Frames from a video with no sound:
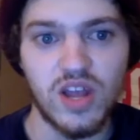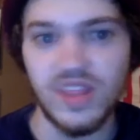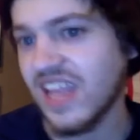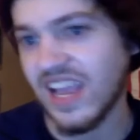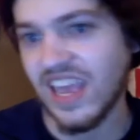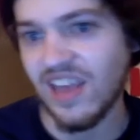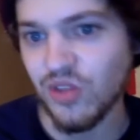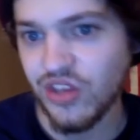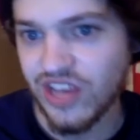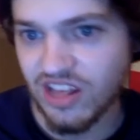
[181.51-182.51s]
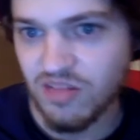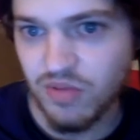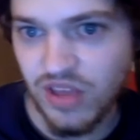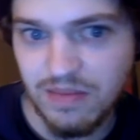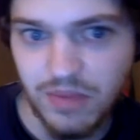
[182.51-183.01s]
that I can't really
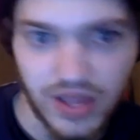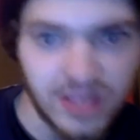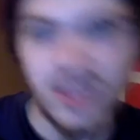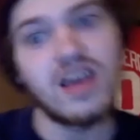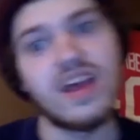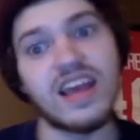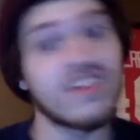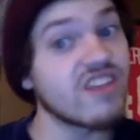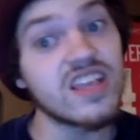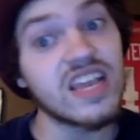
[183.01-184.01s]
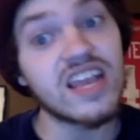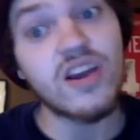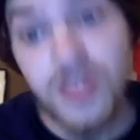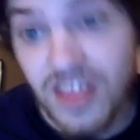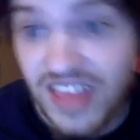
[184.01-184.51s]
explain, but excited to get
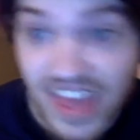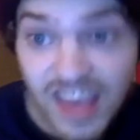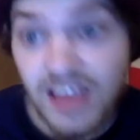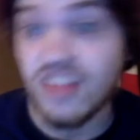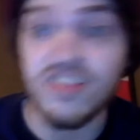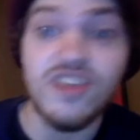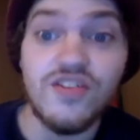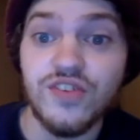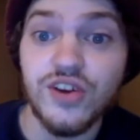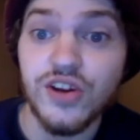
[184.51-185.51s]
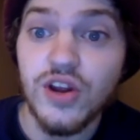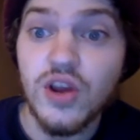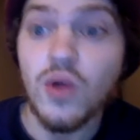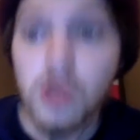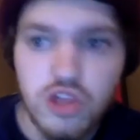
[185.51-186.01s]
going today. Excited for
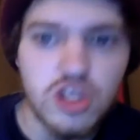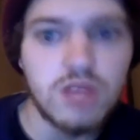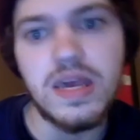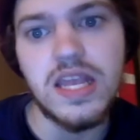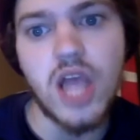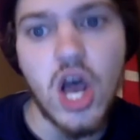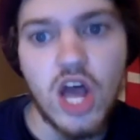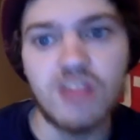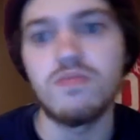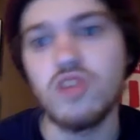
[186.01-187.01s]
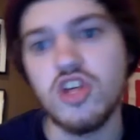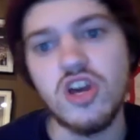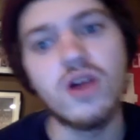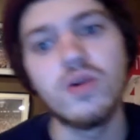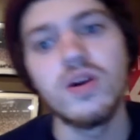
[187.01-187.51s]
what should be an awesome
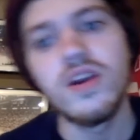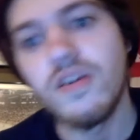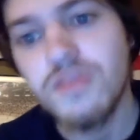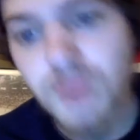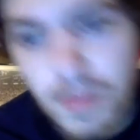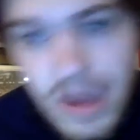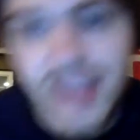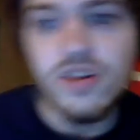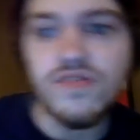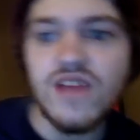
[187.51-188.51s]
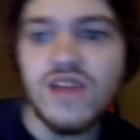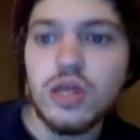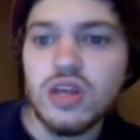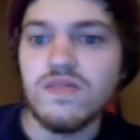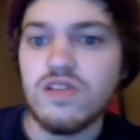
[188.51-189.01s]
show. A reminder to follow
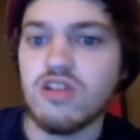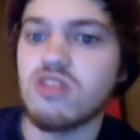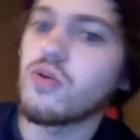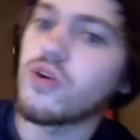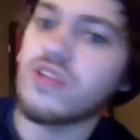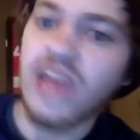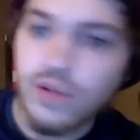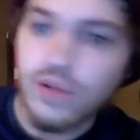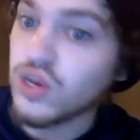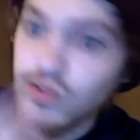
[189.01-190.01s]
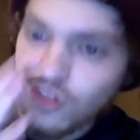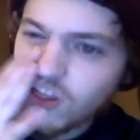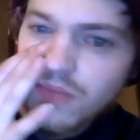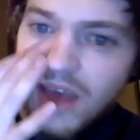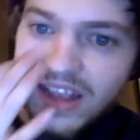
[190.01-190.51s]
Tunnel Vision Sports anywhere you listen
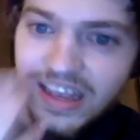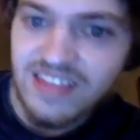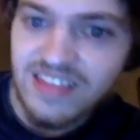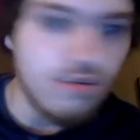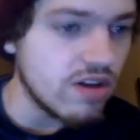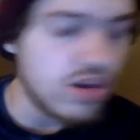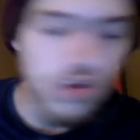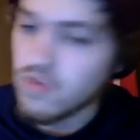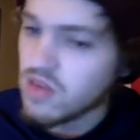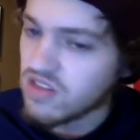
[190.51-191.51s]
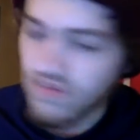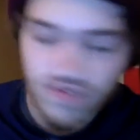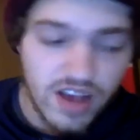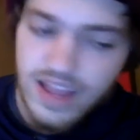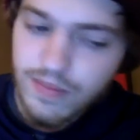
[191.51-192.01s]
to podcasts. That way you never miss a
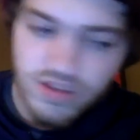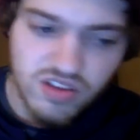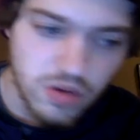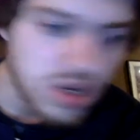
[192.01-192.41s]
fine episode